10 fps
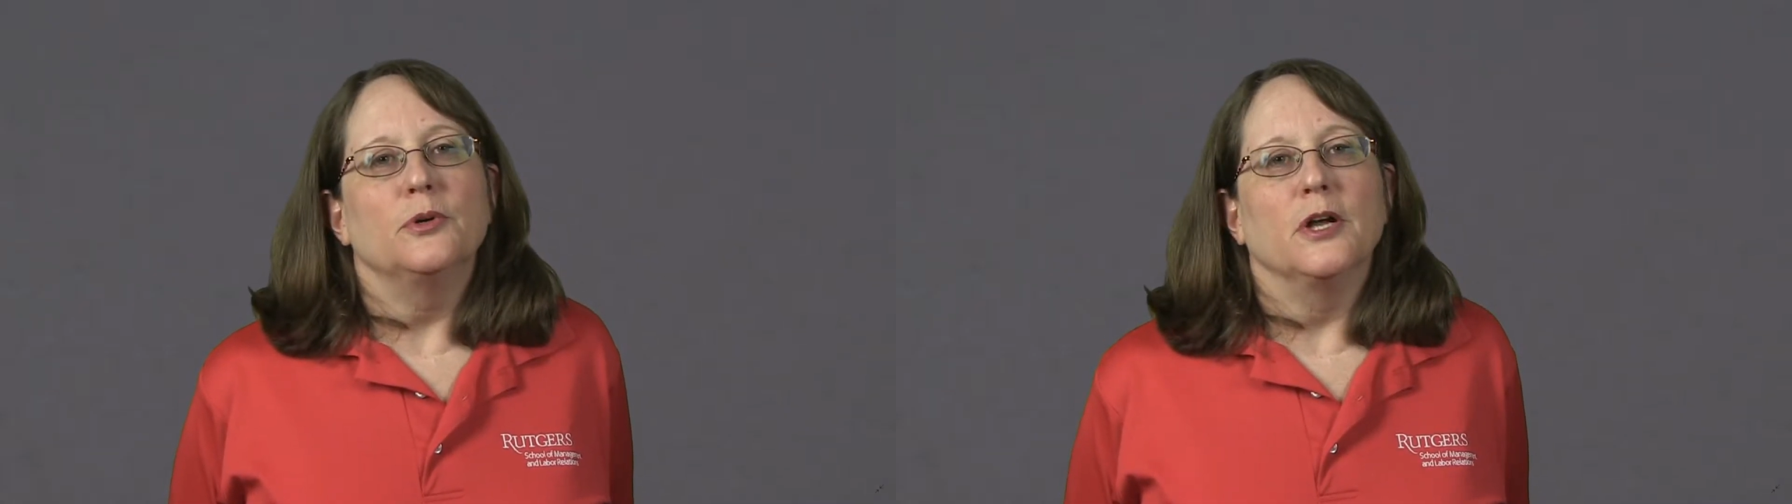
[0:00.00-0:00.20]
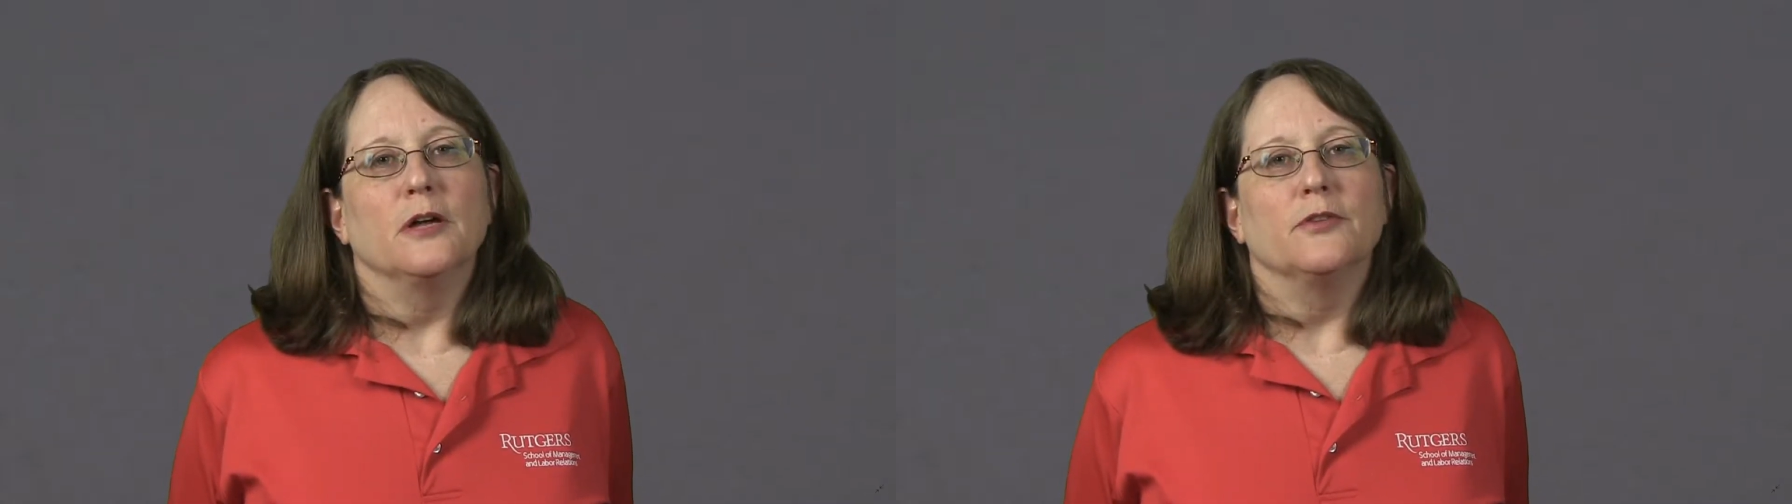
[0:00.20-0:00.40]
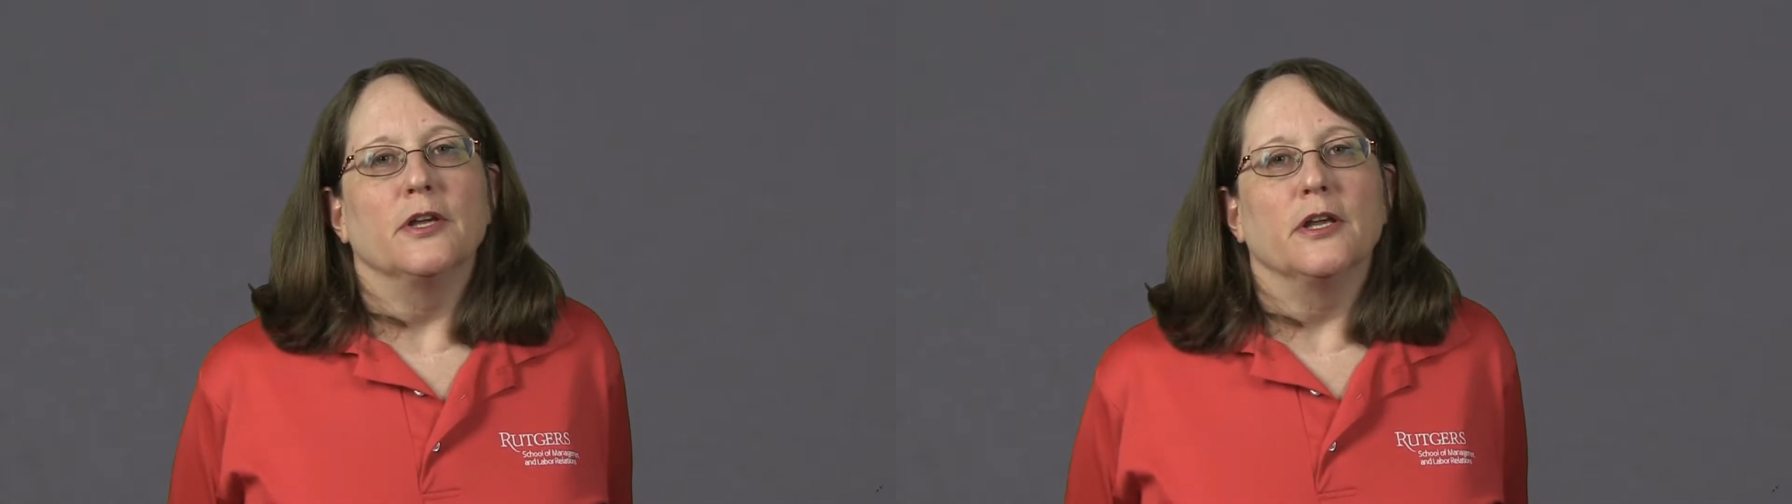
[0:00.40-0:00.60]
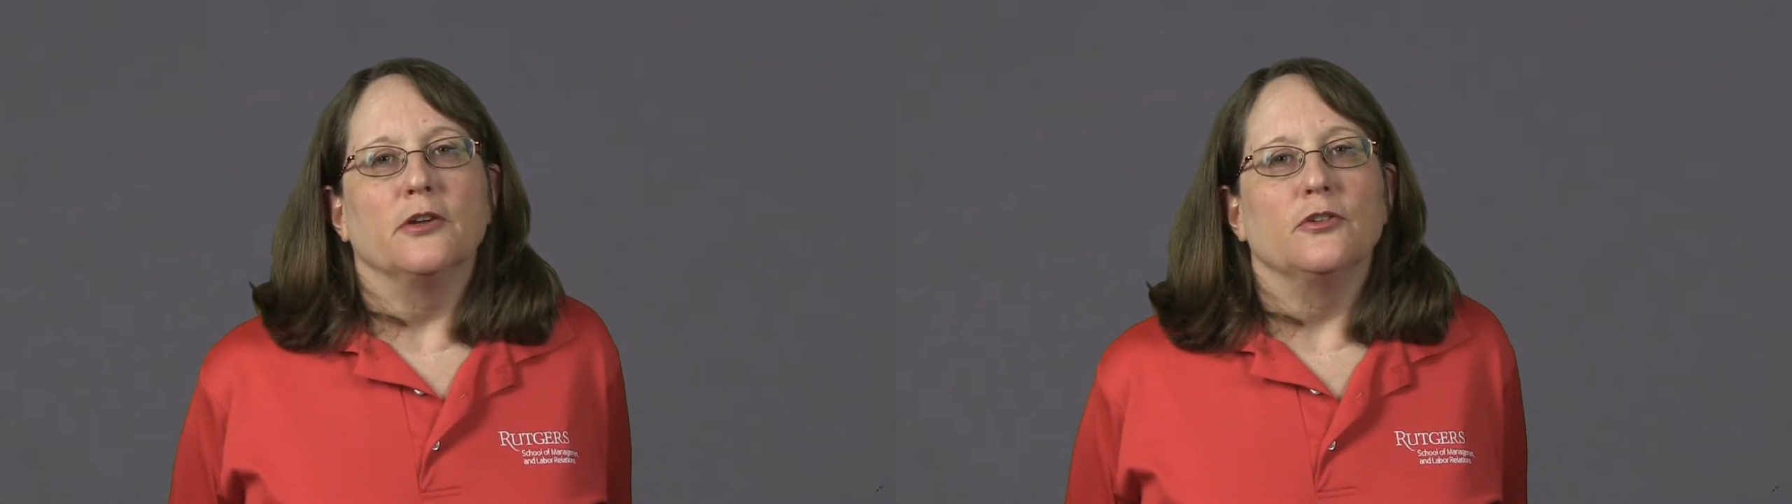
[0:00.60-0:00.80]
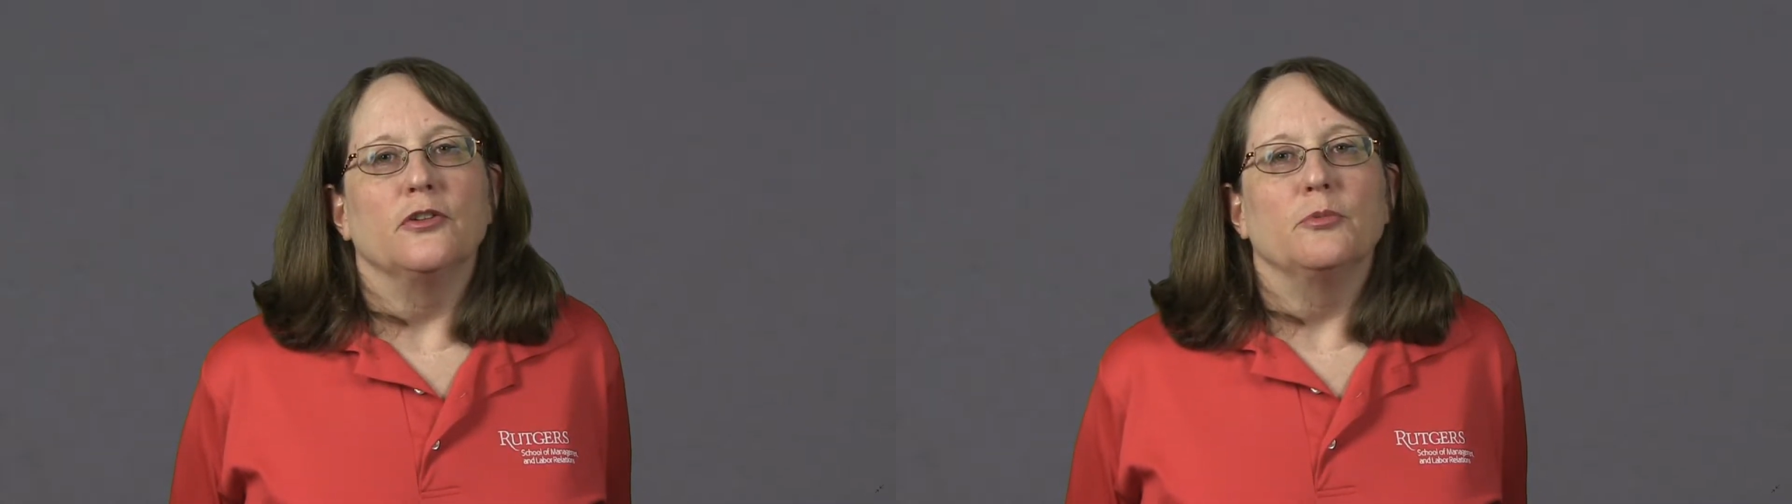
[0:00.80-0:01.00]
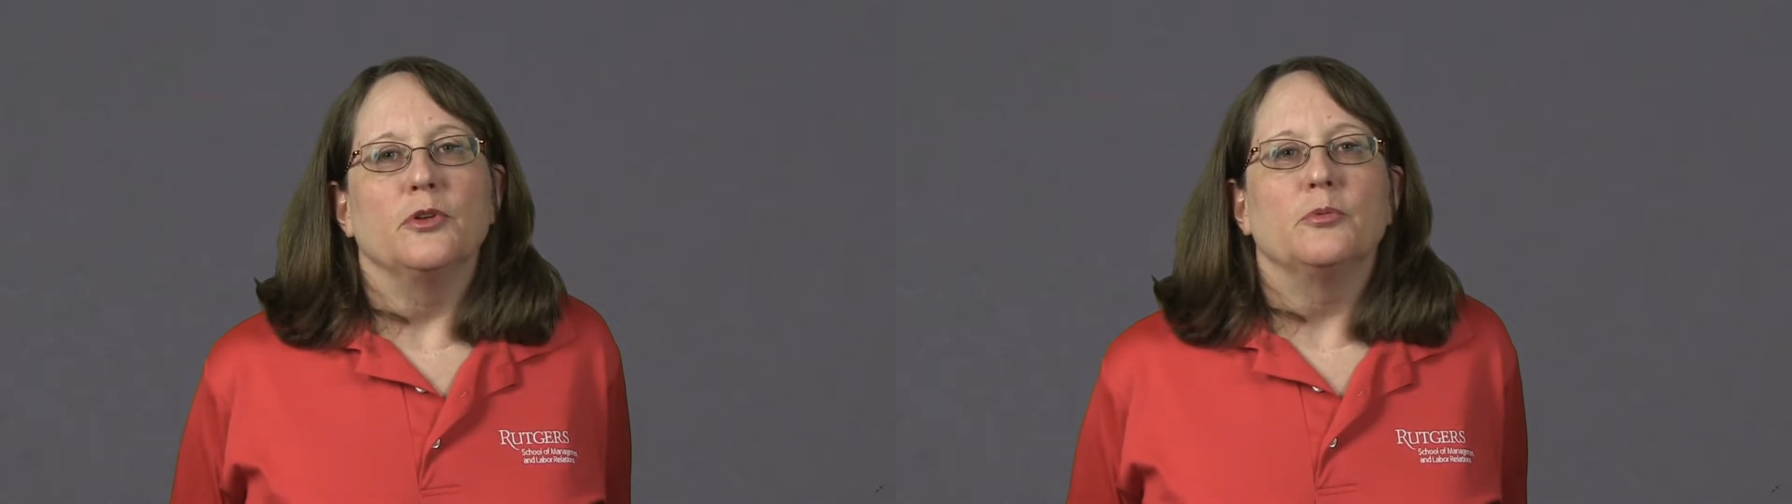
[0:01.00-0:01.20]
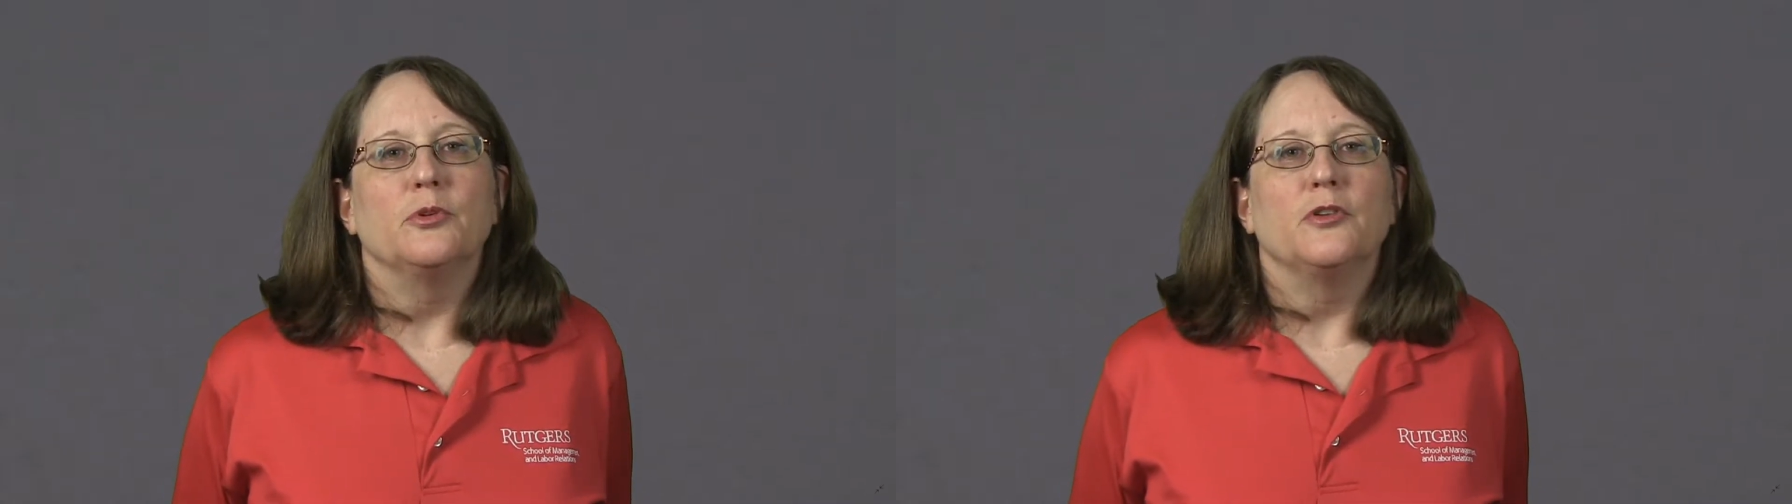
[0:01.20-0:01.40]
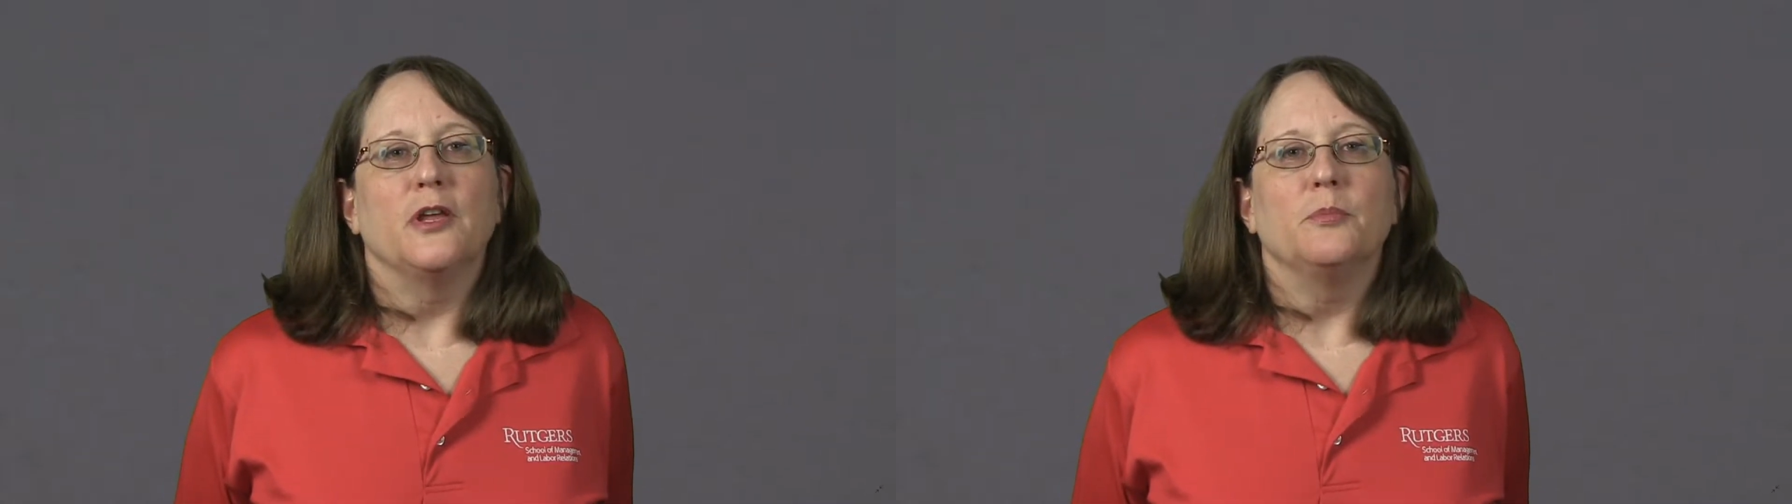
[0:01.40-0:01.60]
convocations which will
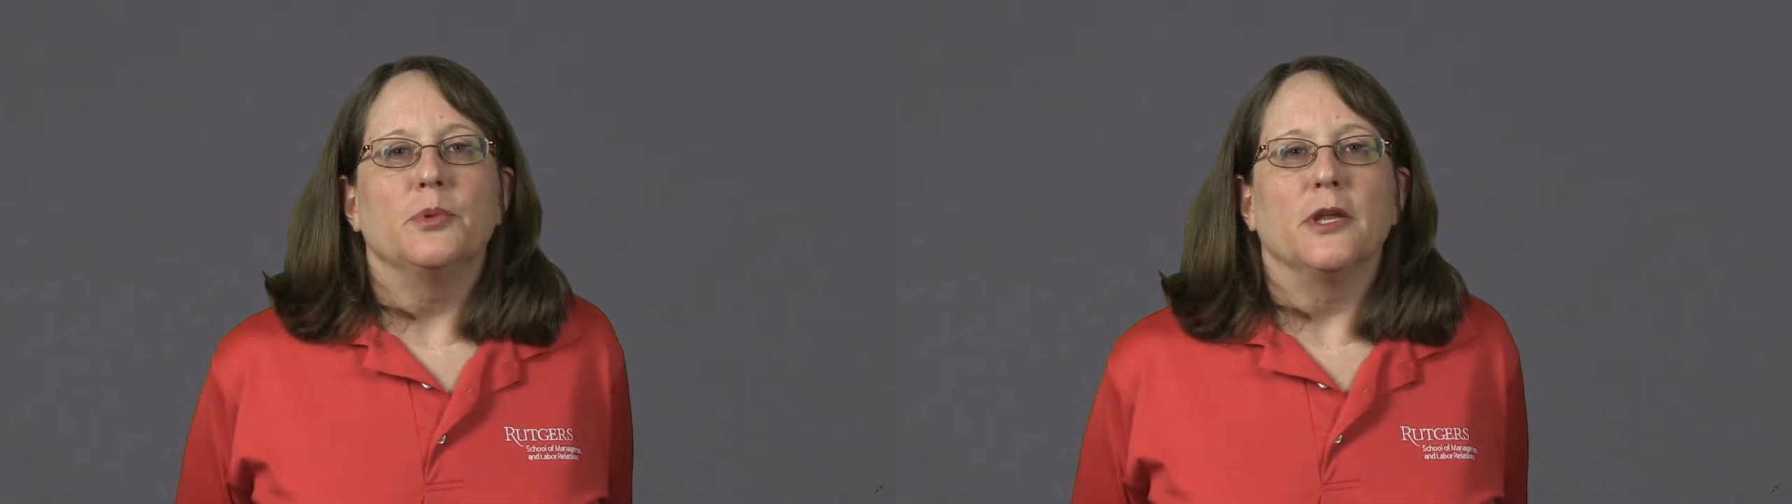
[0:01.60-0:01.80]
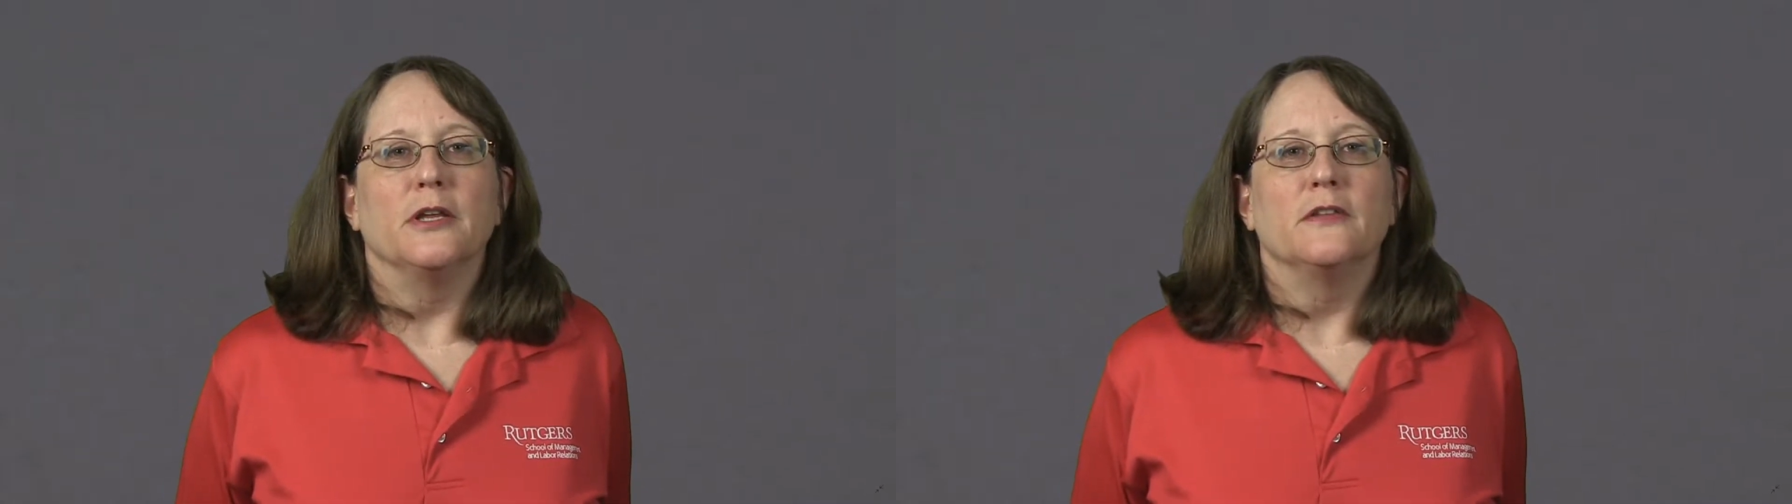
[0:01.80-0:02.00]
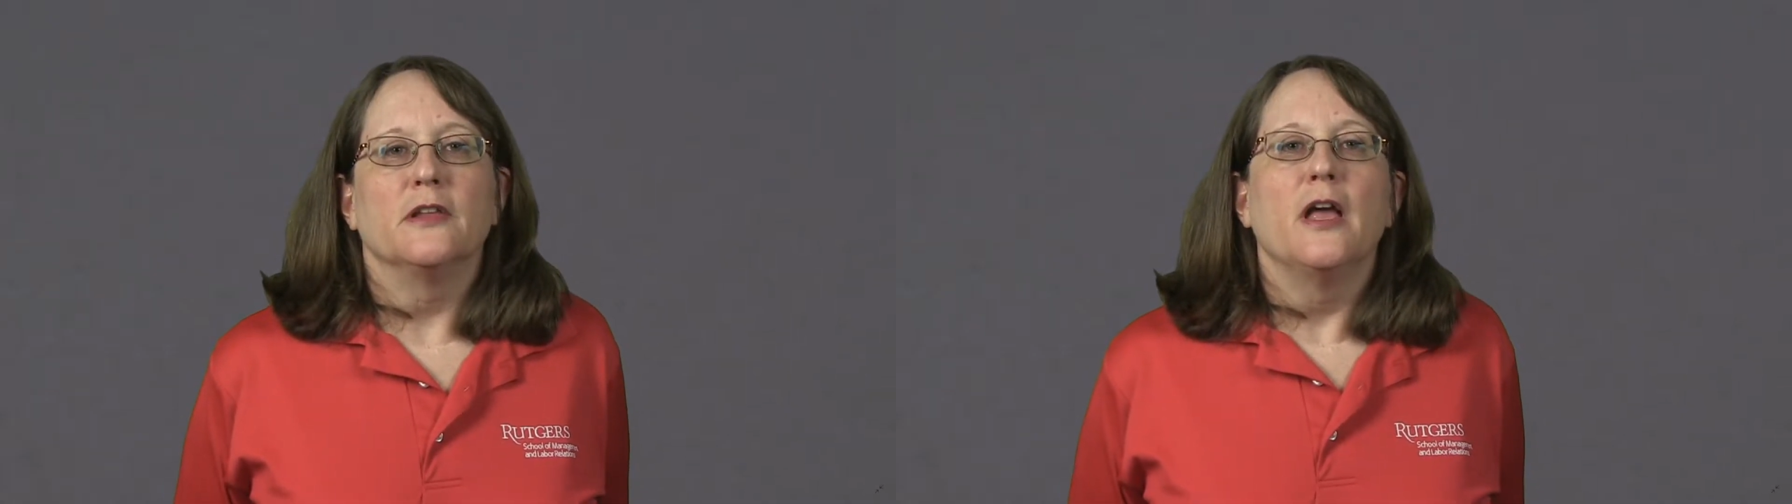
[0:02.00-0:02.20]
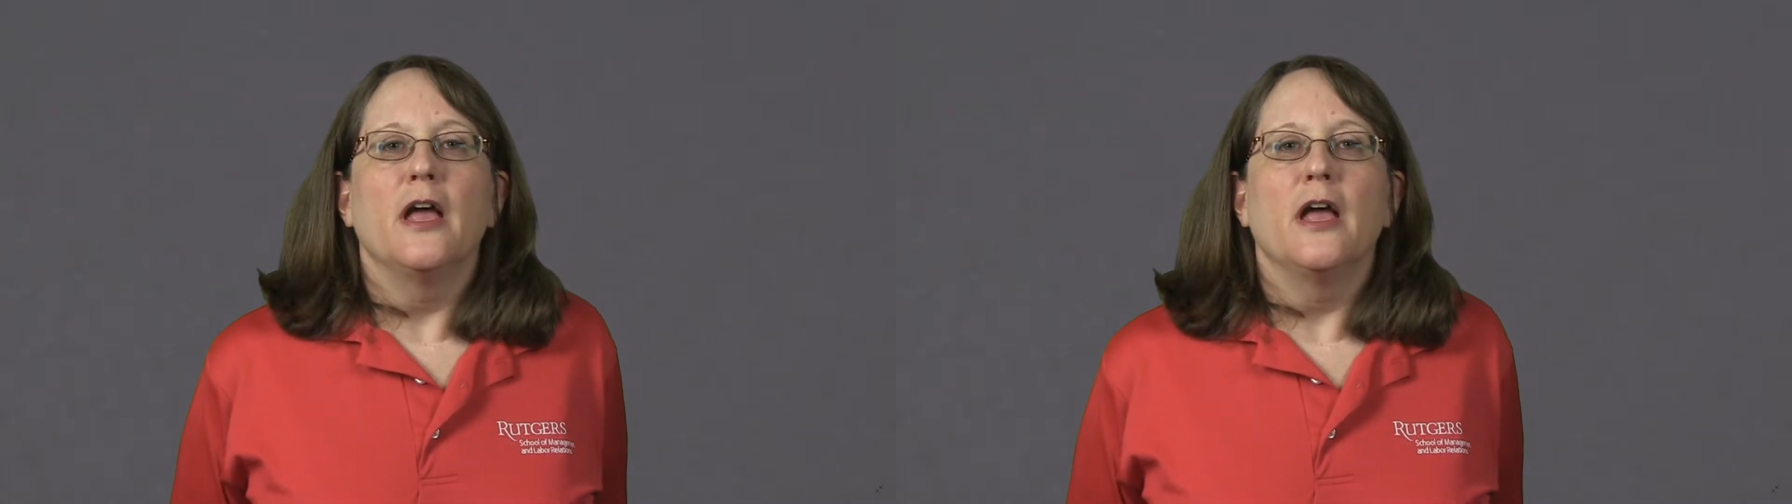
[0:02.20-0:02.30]
take place